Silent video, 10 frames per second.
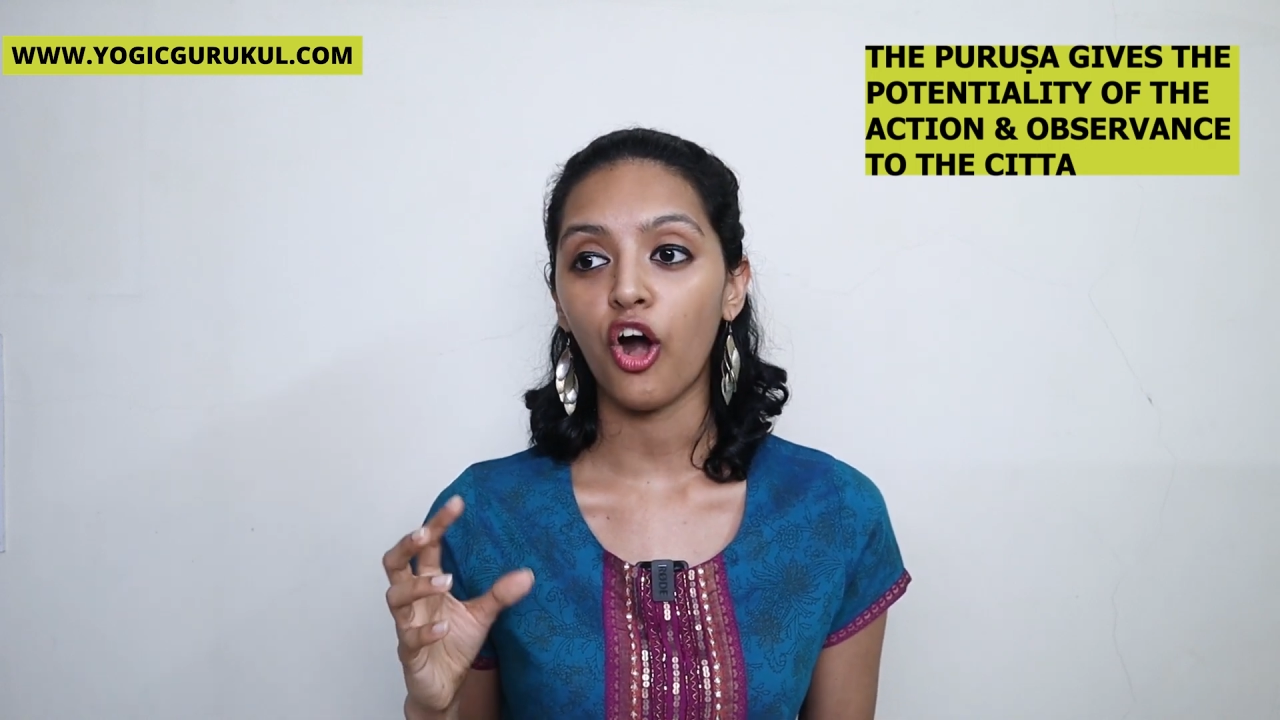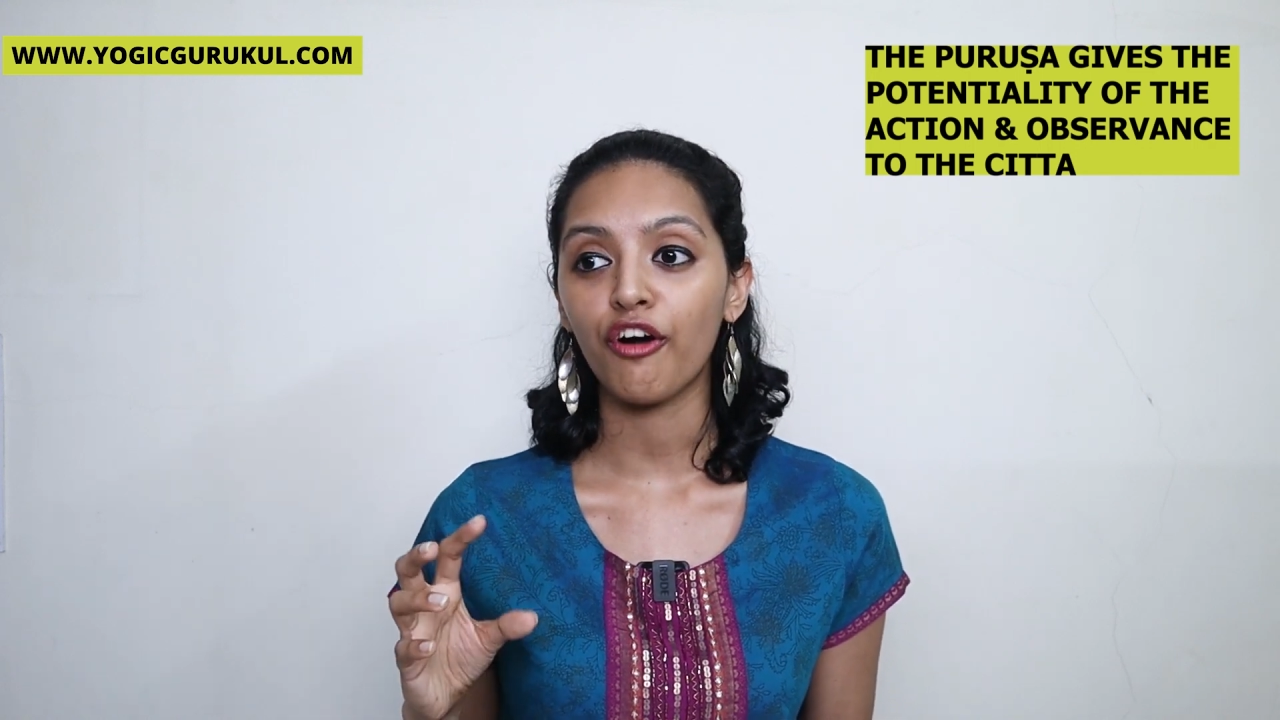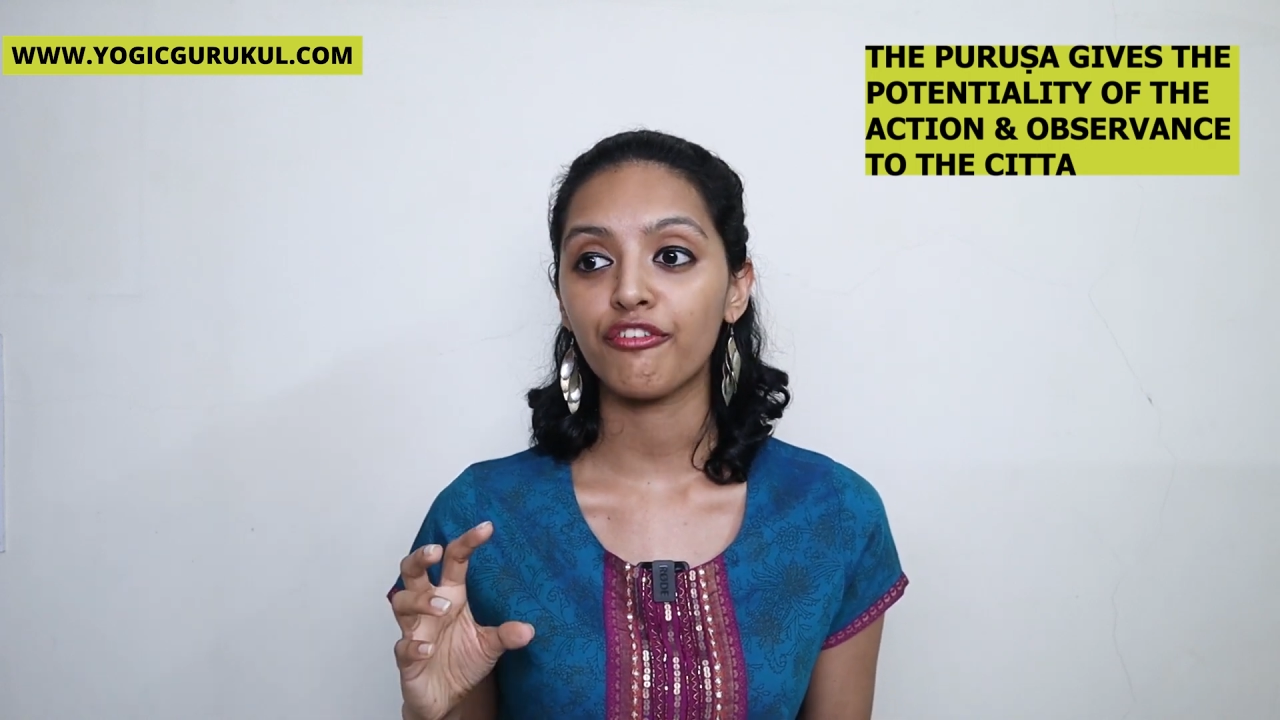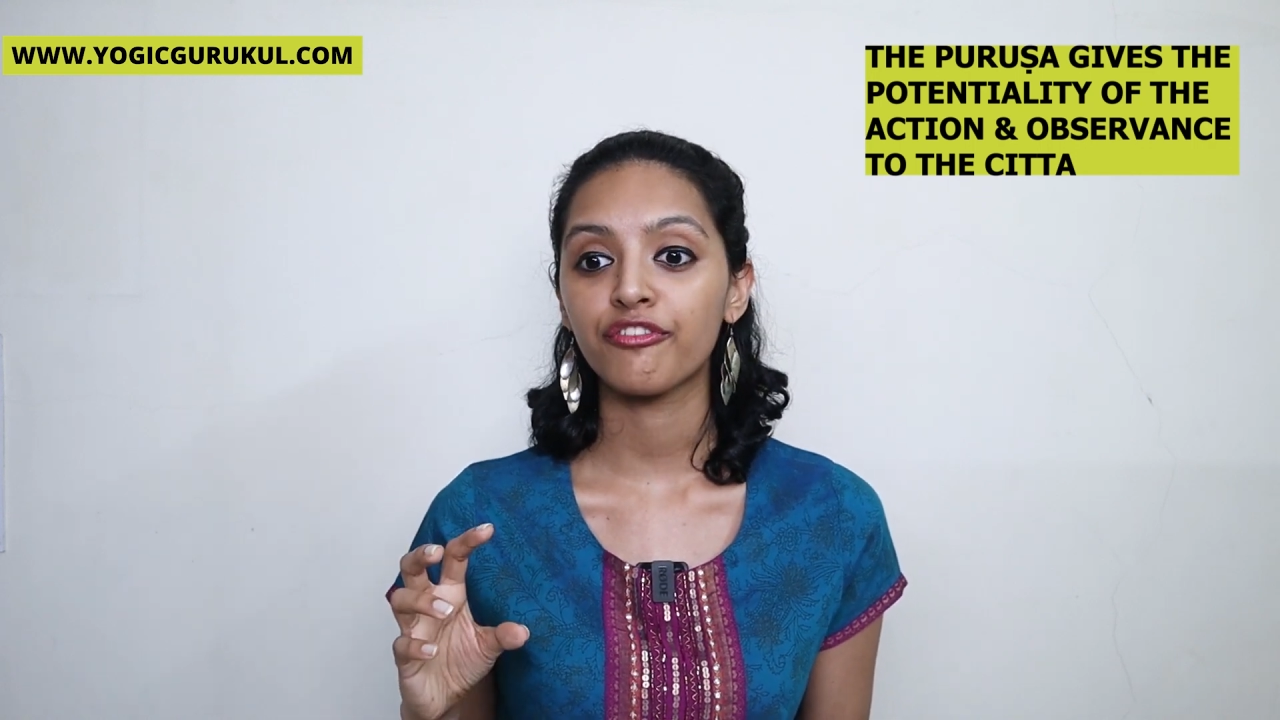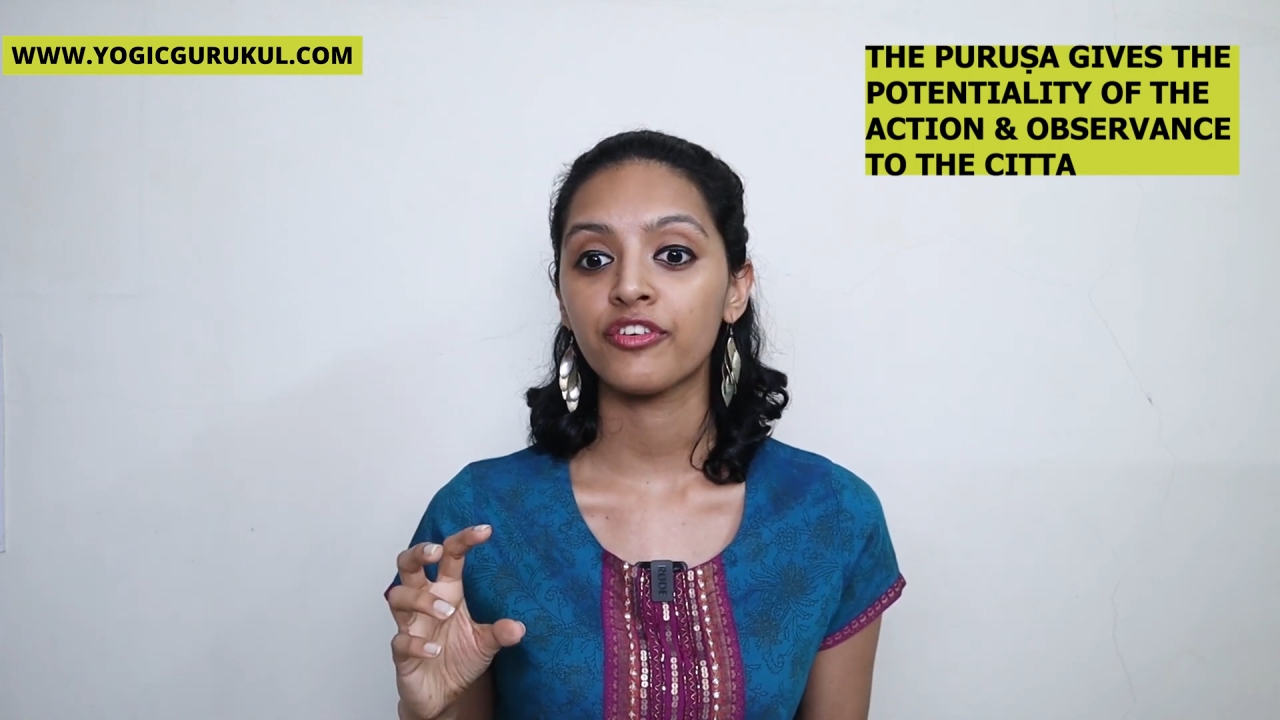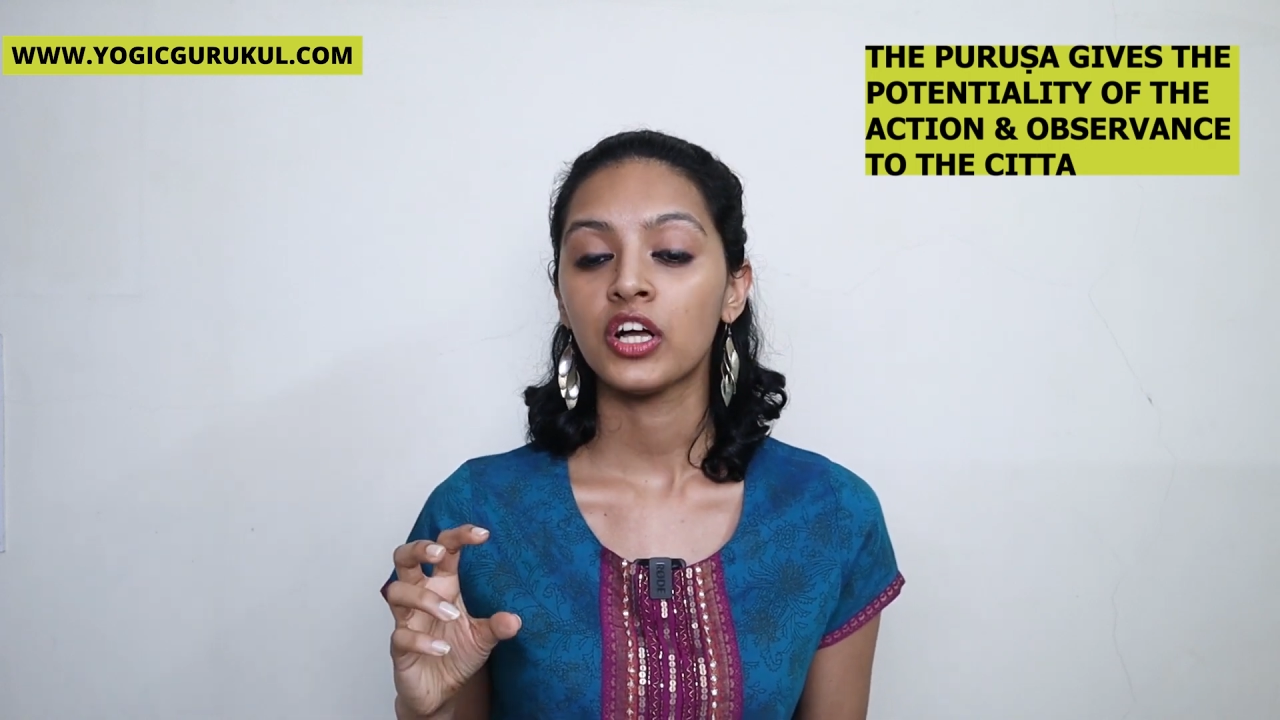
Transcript: of